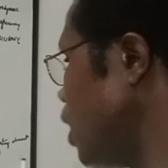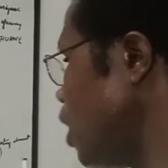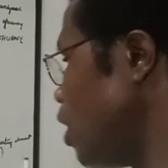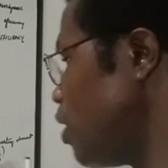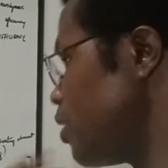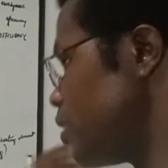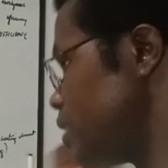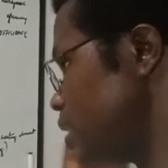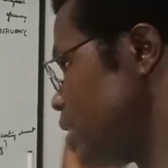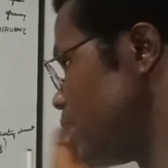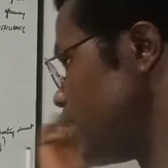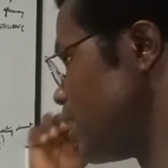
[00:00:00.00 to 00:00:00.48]

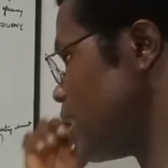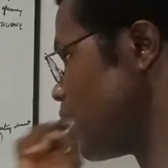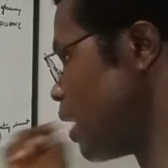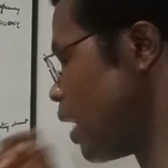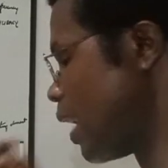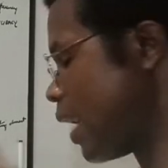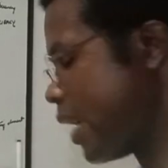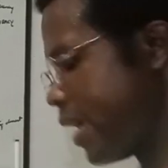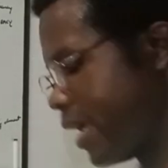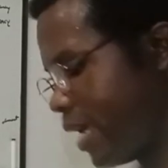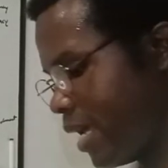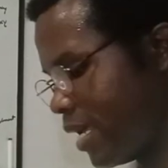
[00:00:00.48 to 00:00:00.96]
on the
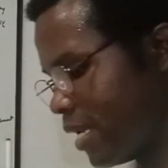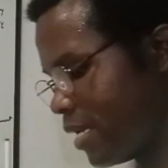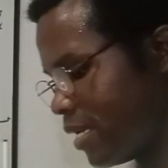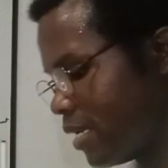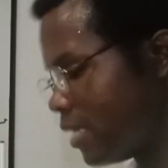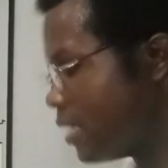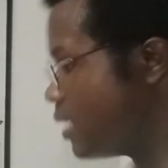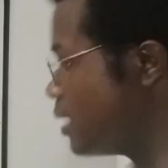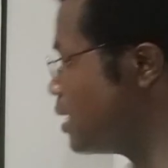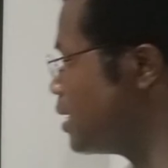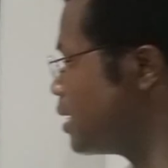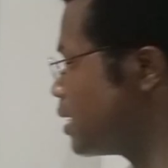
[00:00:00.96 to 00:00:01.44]
high end.
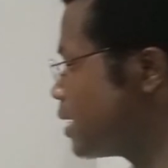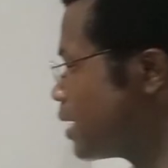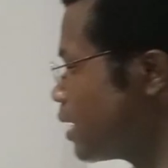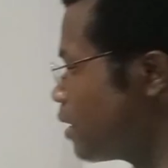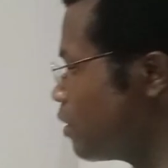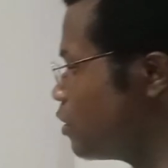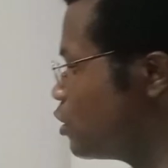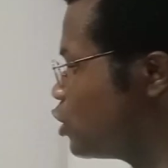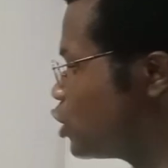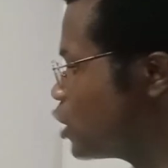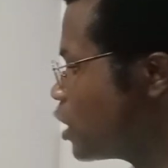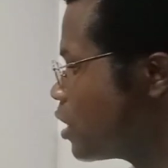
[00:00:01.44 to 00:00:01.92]

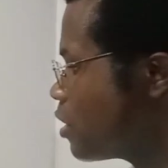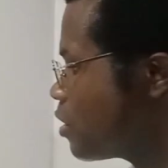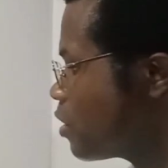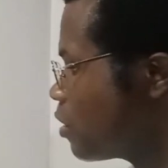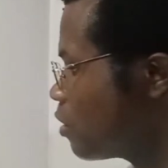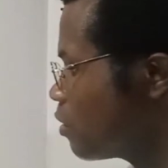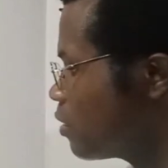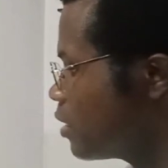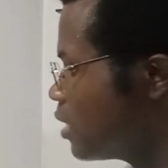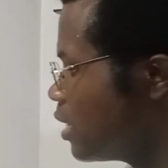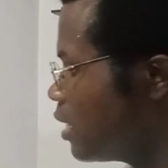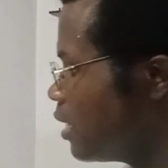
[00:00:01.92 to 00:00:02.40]
Now in
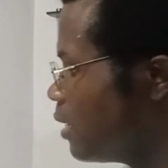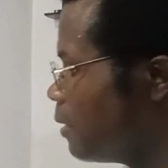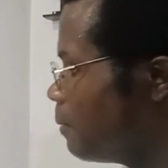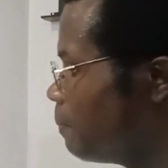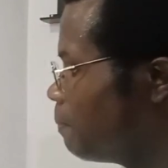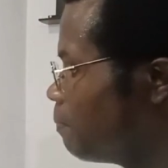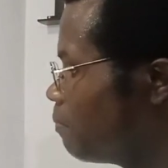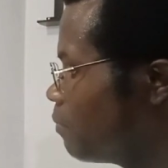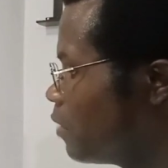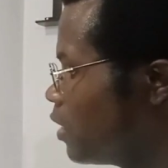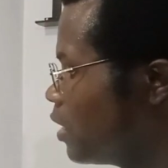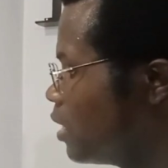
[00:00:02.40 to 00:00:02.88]
general, the
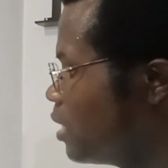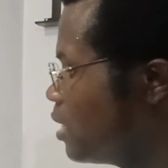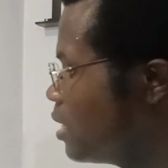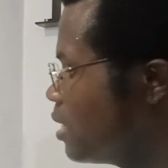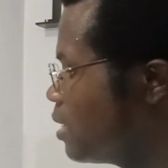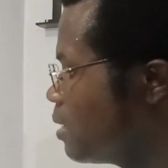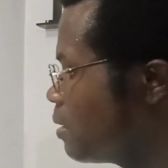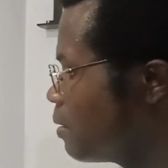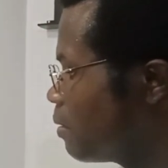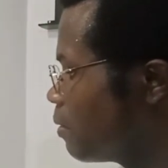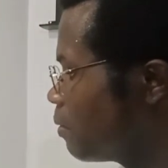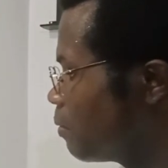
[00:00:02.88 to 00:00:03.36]

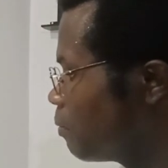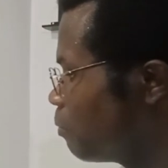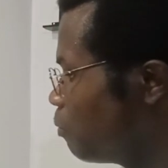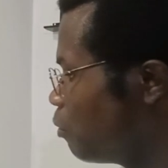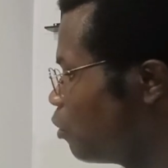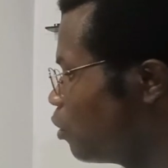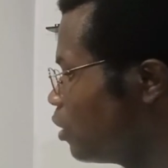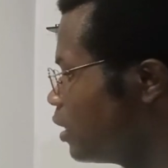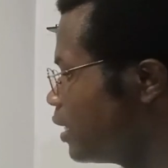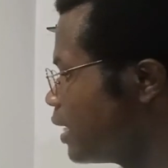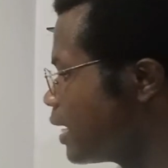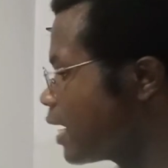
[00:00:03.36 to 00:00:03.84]

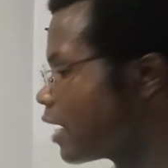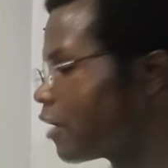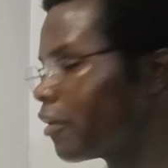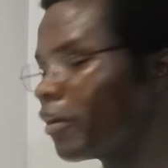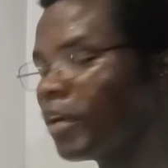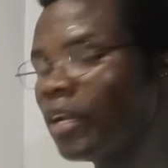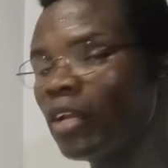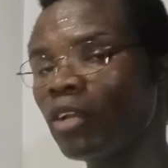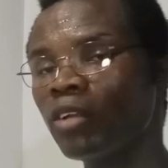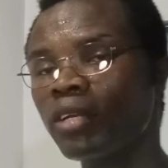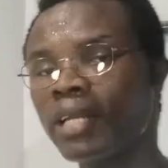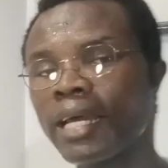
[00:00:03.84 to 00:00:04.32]

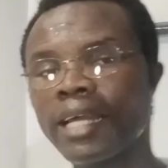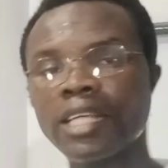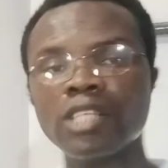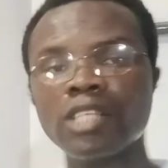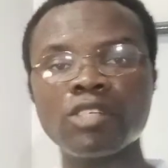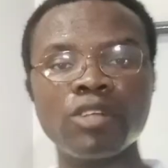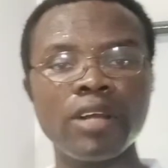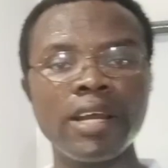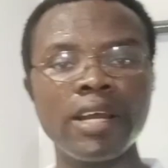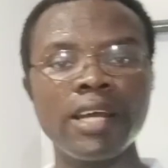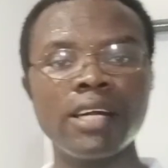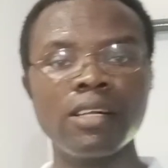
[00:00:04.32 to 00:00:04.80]

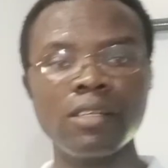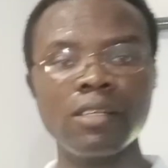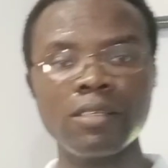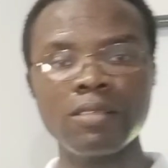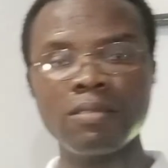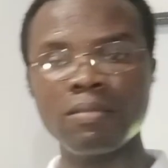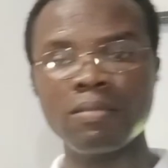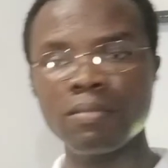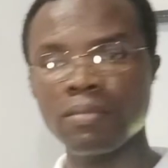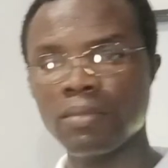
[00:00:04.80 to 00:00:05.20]
polyacrylonitrile